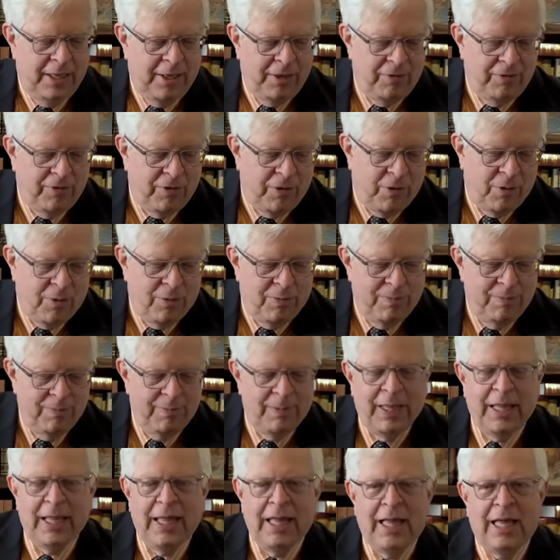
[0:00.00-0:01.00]
So
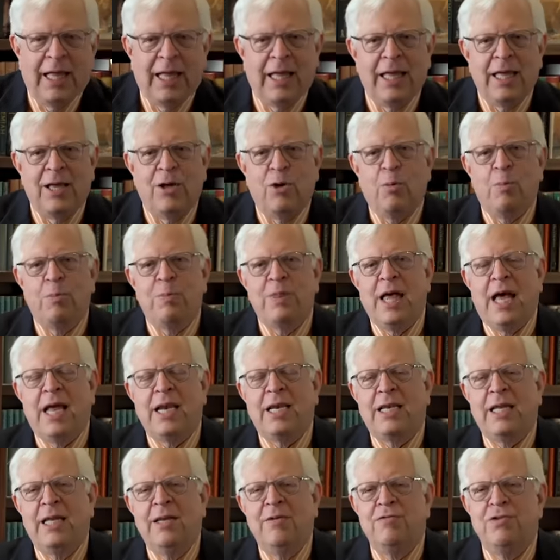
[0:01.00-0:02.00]
I hope
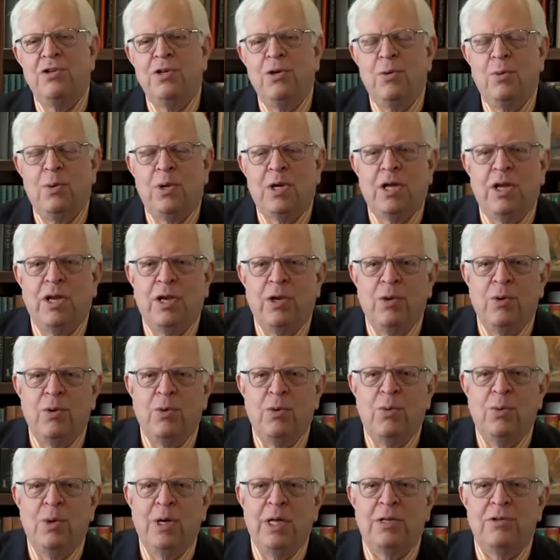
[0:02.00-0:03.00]
that gives you a
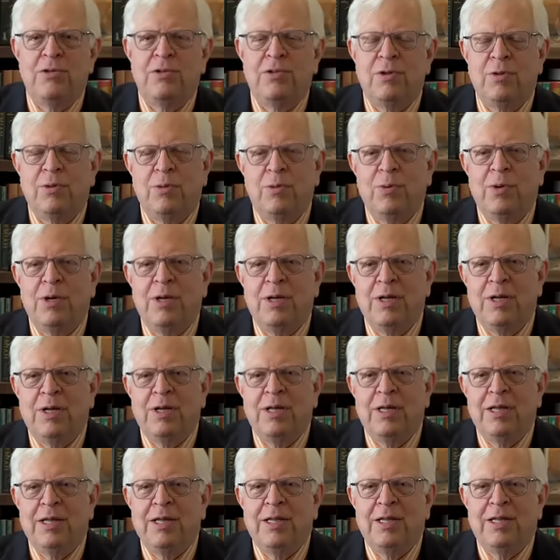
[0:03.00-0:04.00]
clue as to
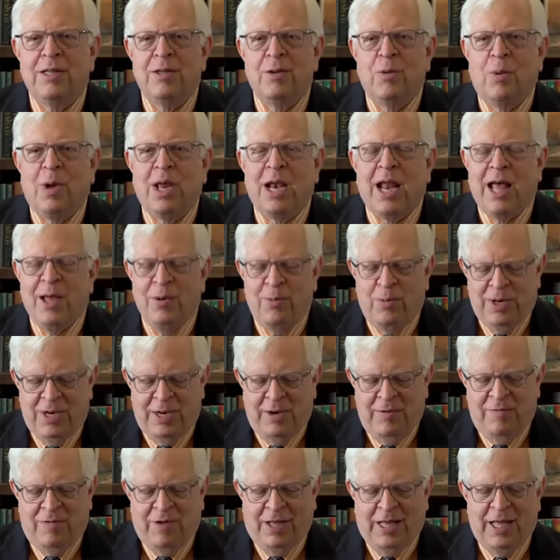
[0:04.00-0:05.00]
what I would
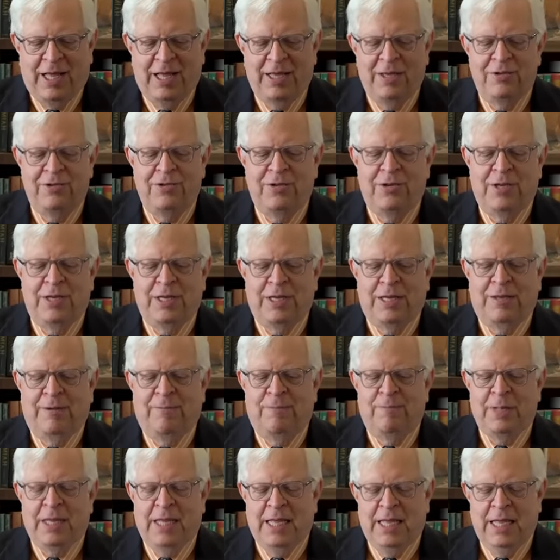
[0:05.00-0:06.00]
advise.
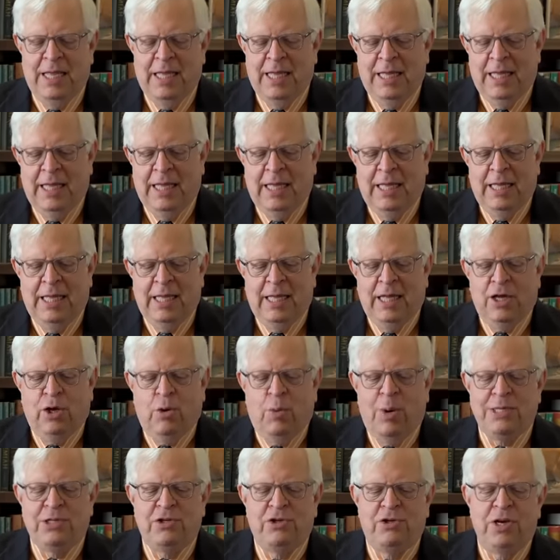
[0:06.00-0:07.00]

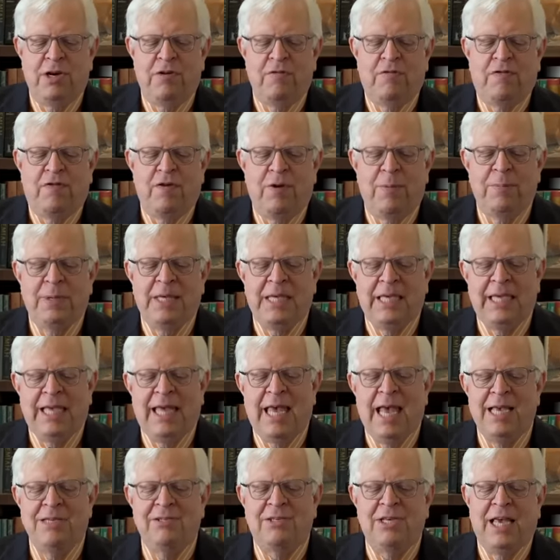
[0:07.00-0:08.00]
Question from
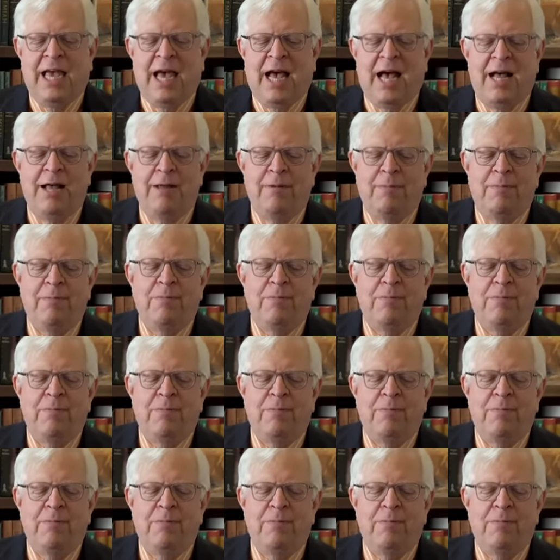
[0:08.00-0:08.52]
Kezia,